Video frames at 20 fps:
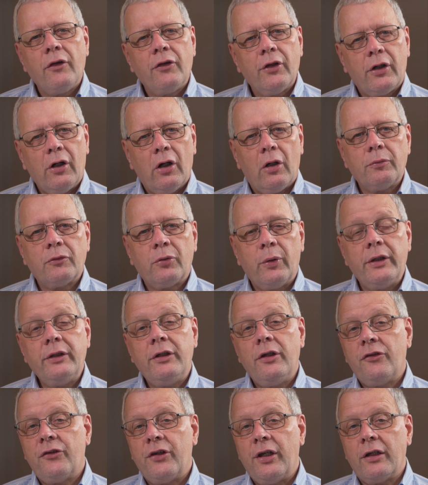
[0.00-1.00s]
The
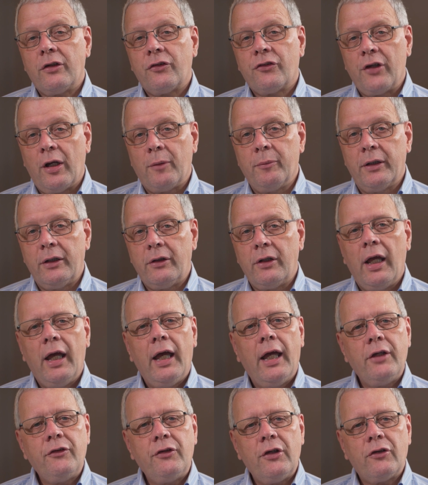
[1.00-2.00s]
COP26 summit
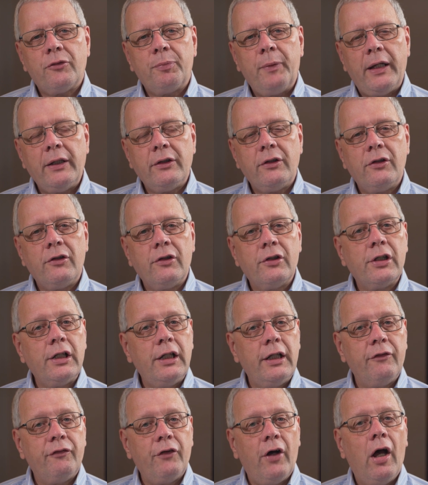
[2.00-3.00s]
is expected to
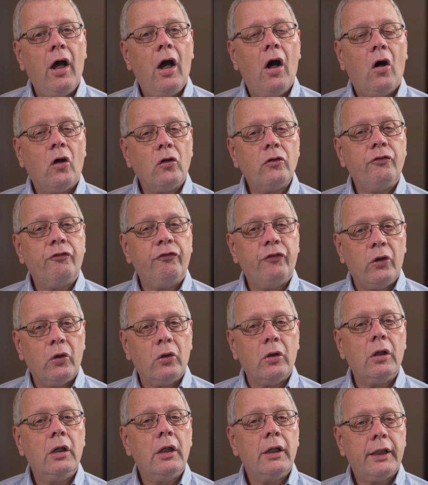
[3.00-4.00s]
deliver on
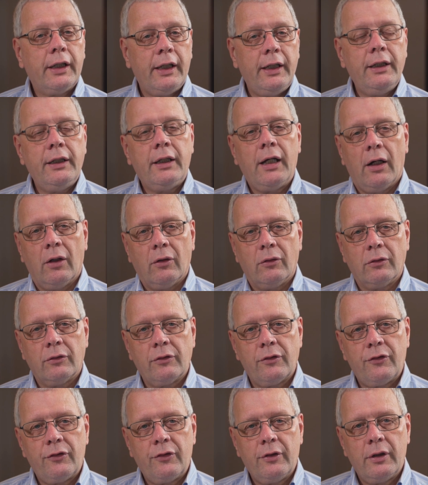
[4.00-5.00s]
four key
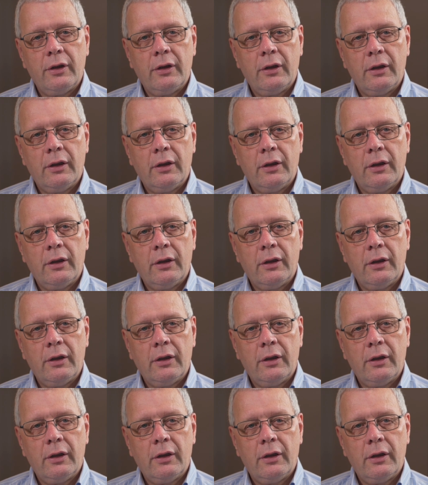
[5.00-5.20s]
goals.